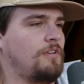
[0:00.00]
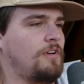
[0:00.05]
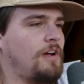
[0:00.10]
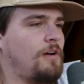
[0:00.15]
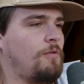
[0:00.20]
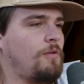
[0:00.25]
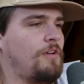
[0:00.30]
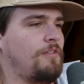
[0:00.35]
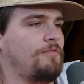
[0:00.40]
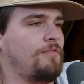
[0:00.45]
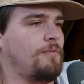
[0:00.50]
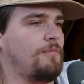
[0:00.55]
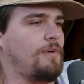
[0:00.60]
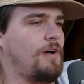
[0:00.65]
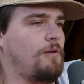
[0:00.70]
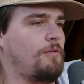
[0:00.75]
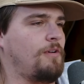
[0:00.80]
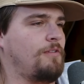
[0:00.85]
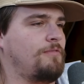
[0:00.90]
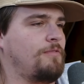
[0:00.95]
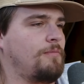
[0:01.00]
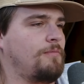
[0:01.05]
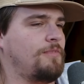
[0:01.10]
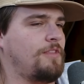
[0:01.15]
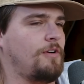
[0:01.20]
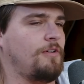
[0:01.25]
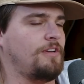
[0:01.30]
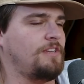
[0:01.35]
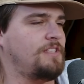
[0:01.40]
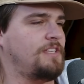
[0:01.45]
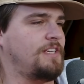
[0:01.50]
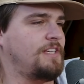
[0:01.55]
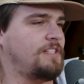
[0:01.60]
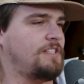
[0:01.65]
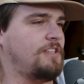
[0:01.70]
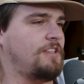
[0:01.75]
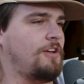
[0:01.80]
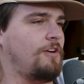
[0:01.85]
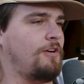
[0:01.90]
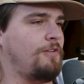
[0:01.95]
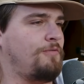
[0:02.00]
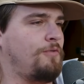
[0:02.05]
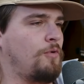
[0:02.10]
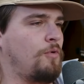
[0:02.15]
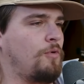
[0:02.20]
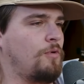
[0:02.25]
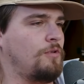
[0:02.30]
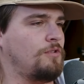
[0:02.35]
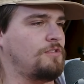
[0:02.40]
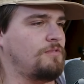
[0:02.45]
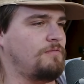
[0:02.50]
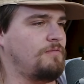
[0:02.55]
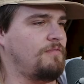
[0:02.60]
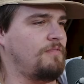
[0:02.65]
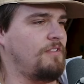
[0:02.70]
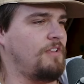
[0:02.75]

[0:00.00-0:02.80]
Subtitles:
I went from 36 to 34s.